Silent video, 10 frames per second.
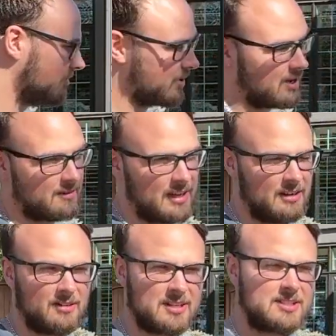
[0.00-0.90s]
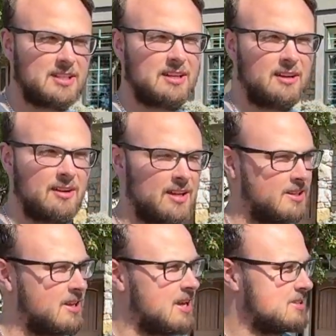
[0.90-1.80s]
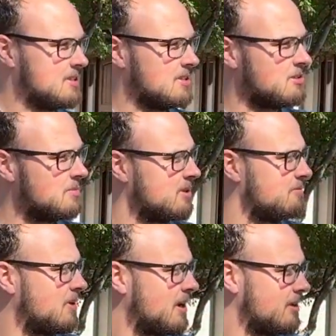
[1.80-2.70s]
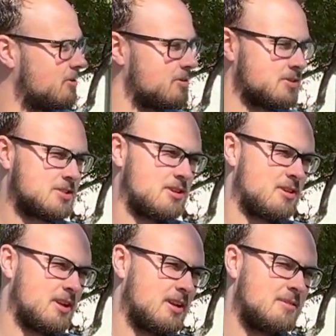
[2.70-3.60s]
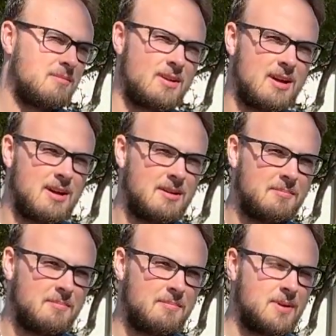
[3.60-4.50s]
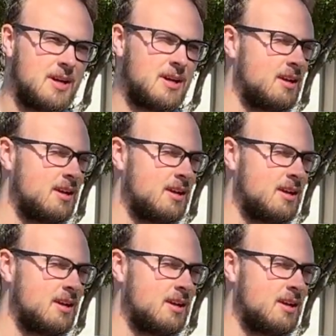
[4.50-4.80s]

we have a headrest in there that has a little bit of body oil starting, but